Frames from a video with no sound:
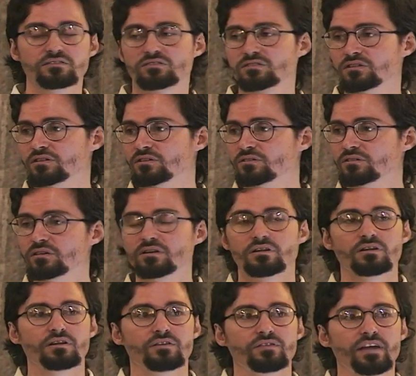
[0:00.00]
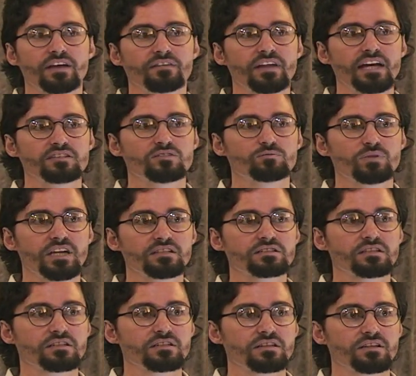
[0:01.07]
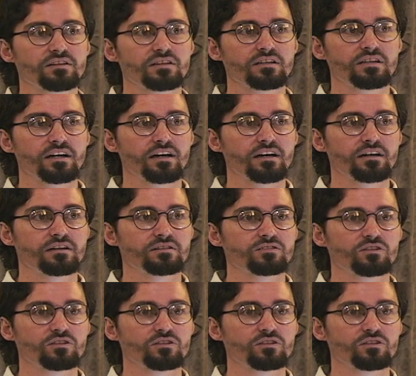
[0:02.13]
So that, that's basically the, uh,